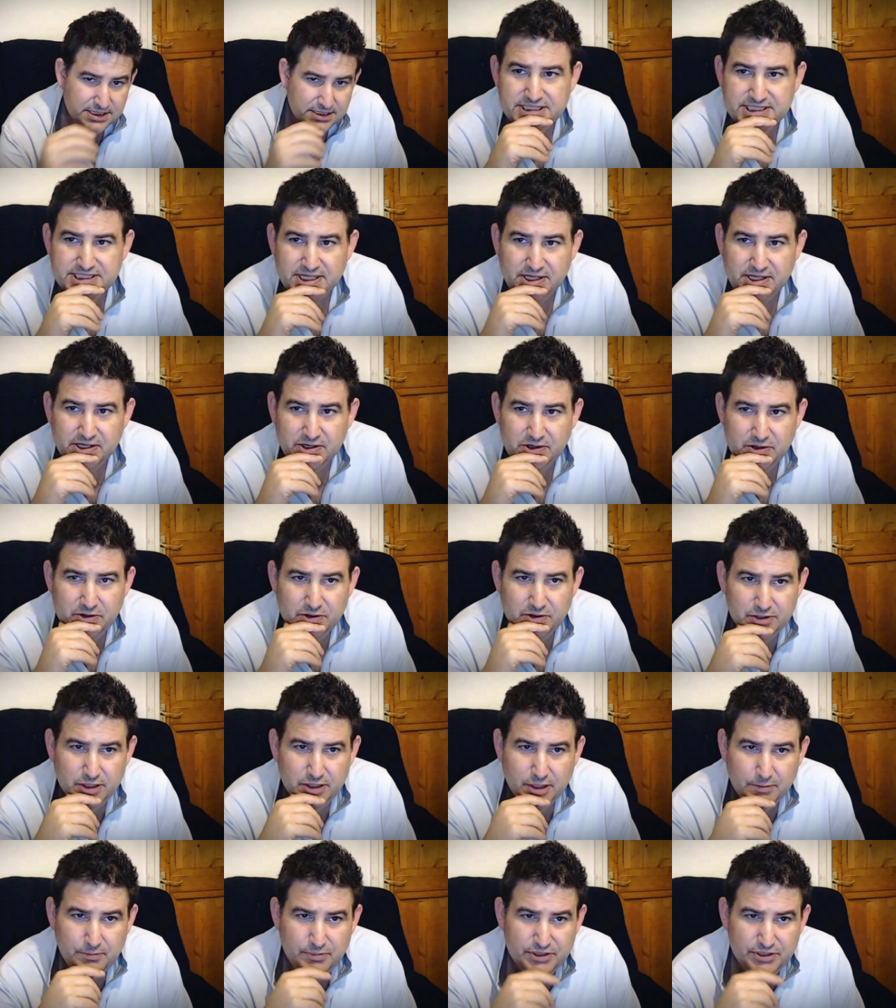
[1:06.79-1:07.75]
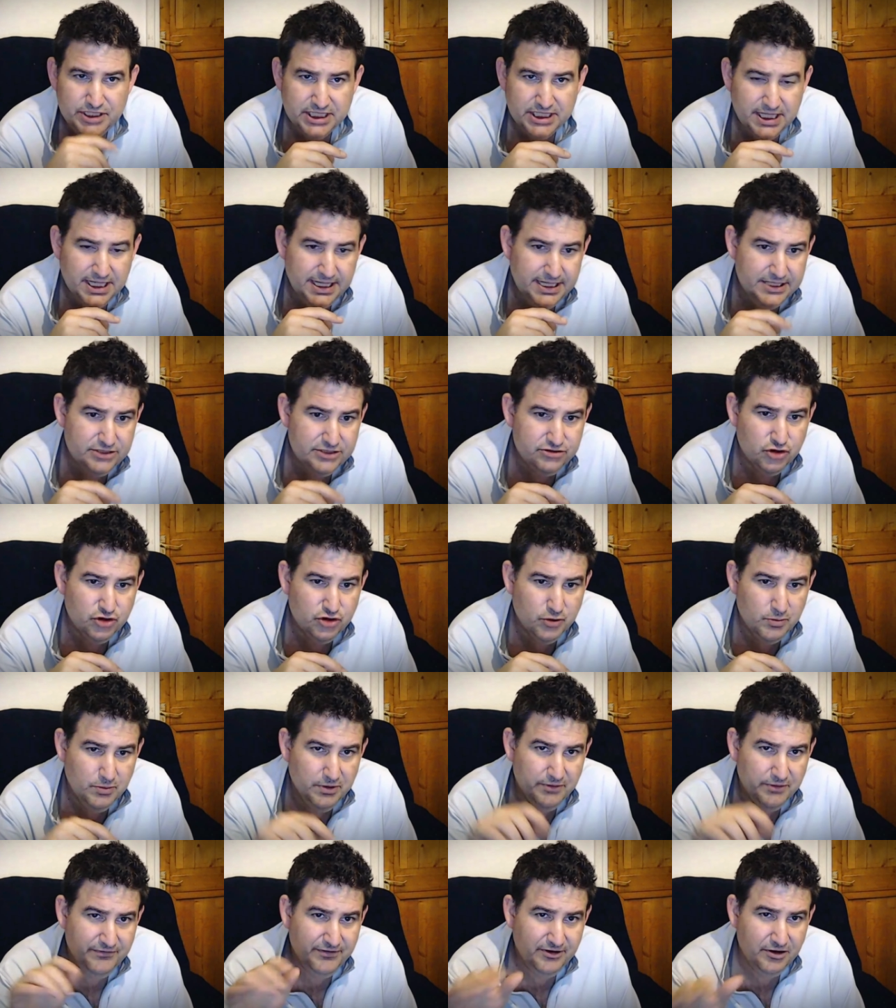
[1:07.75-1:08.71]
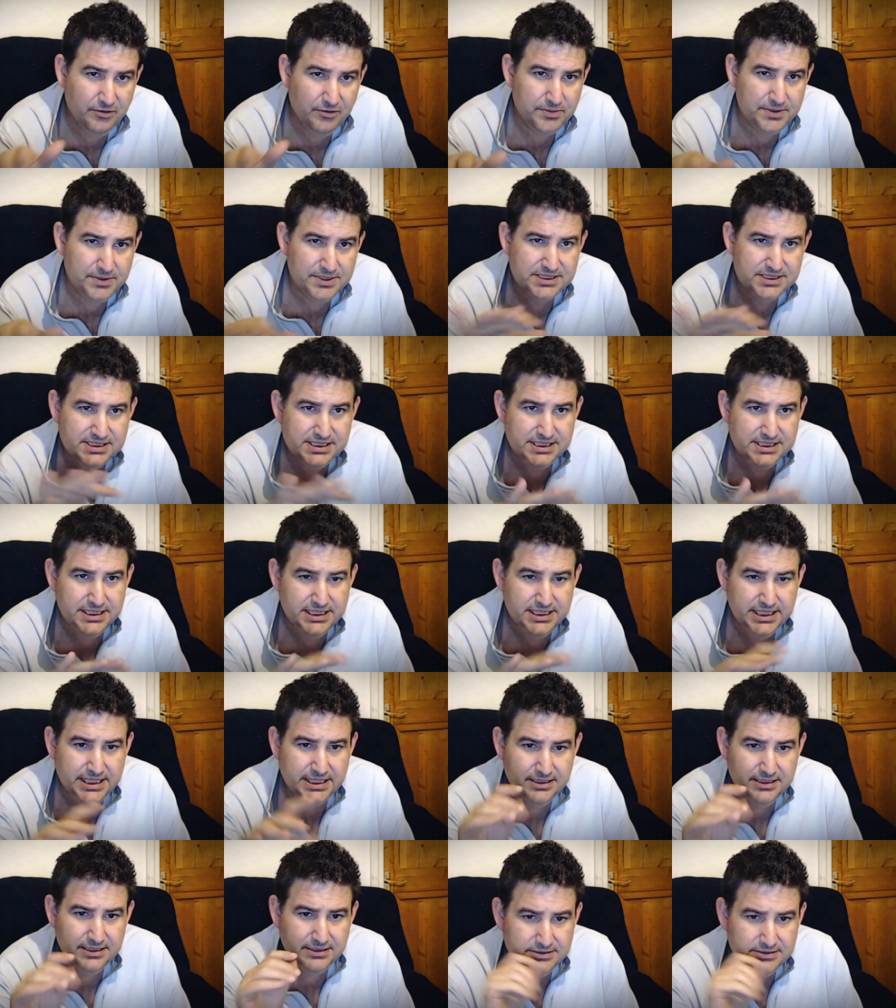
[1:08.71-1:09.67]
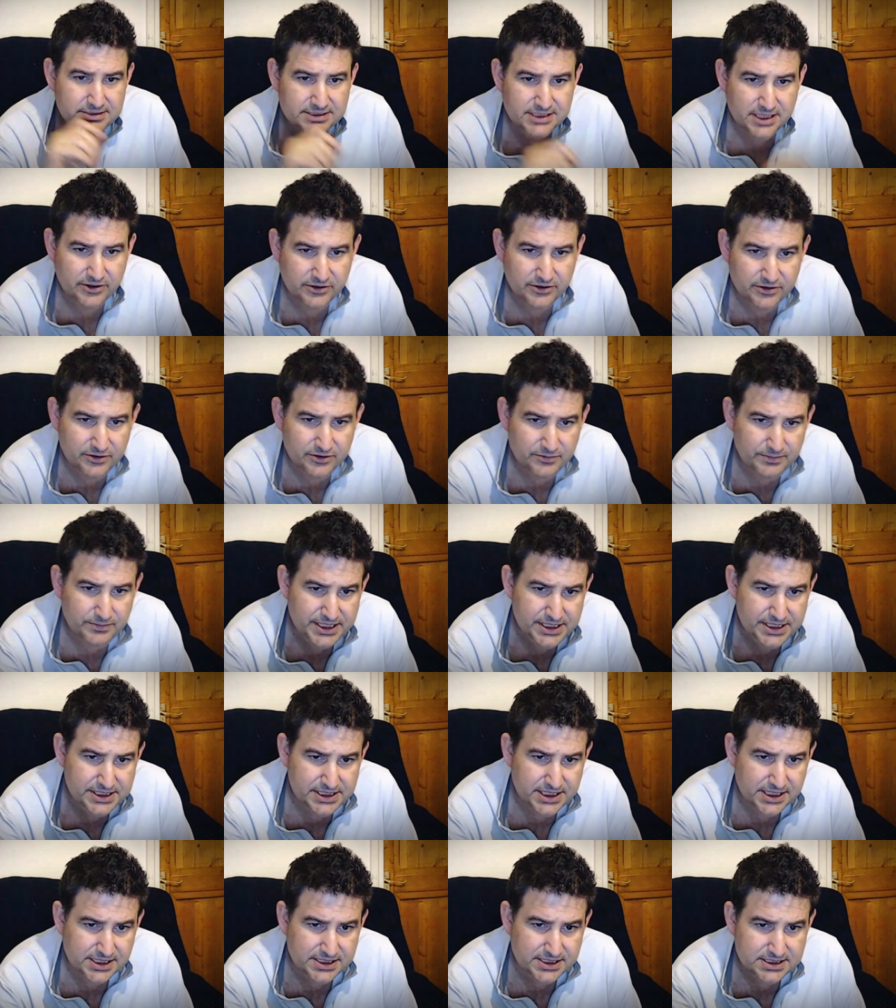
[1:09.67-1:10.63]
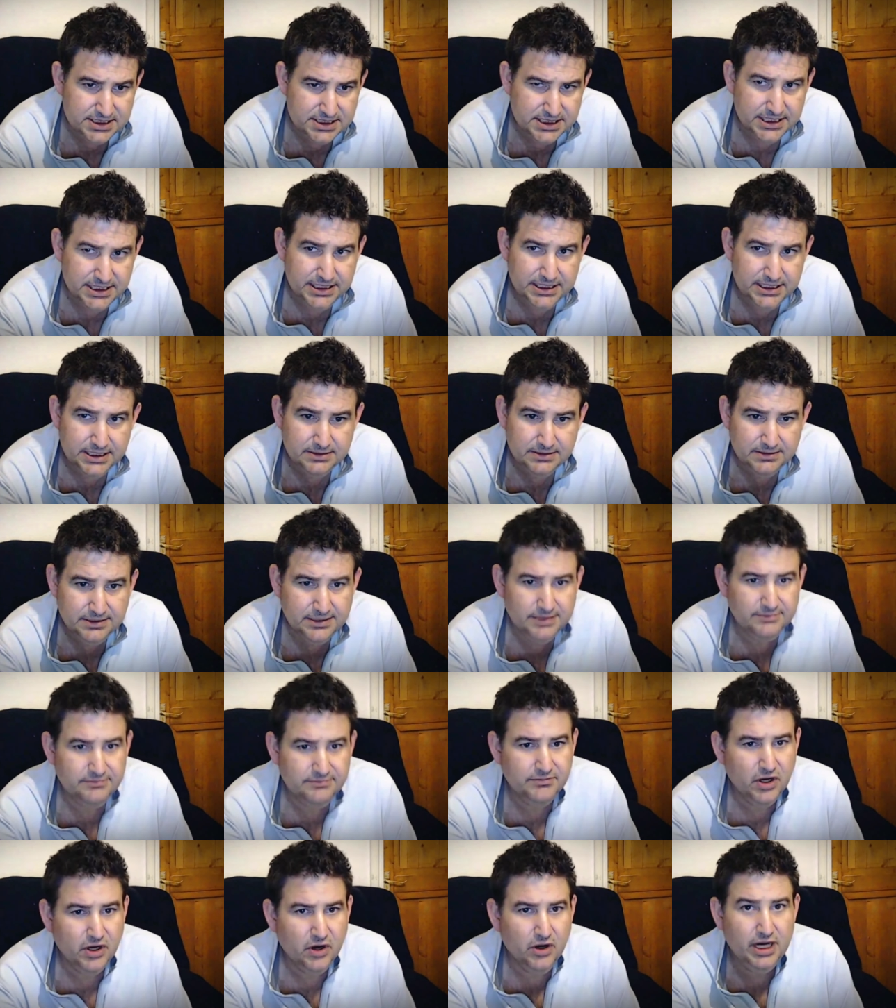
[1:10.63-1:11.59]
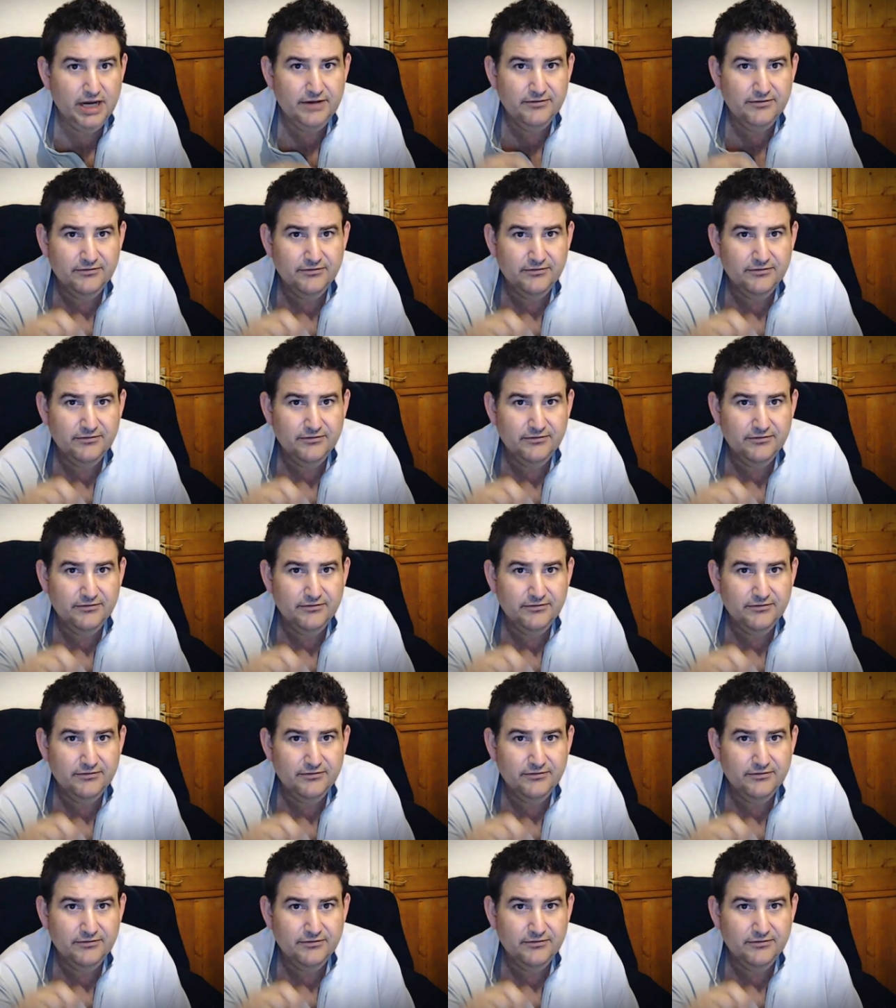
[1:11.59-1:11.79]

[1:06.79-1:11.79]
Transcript: So, uh, particularly a trauma therapist, so P T S D, high